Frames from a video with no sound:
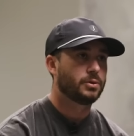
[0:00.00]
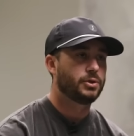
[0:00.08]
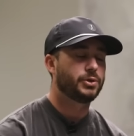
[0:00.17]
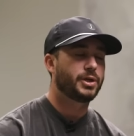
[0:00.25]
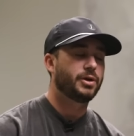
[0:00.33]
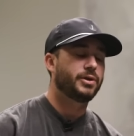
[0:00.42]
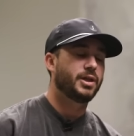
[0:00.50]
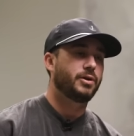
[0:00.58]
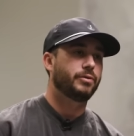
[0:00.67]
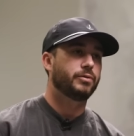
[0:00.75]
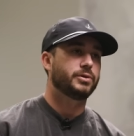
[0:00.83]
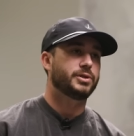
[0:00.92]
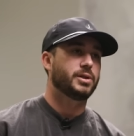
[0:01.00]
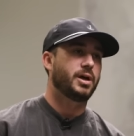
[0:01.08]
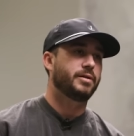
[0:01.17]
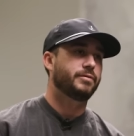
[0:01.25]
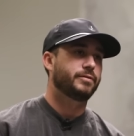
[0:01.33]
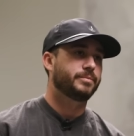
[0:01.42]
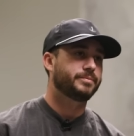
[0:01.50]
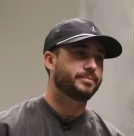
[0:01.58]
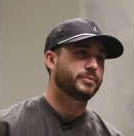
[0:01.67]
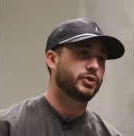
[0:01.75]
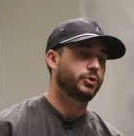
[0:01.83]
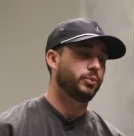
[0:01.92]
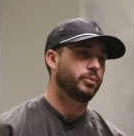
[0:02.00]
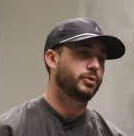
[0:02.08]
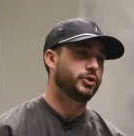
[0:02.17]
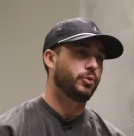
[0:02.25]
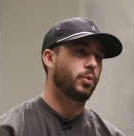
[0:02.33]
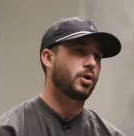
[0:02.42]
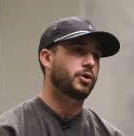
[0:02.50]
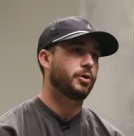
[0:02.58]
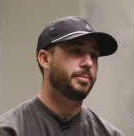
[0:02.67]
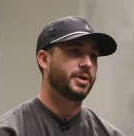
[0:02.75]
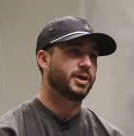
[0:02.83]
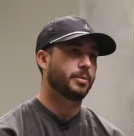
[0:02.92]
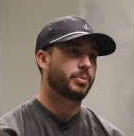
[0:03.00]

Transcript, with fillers: Do you carry that over into life? Do you do you work on being a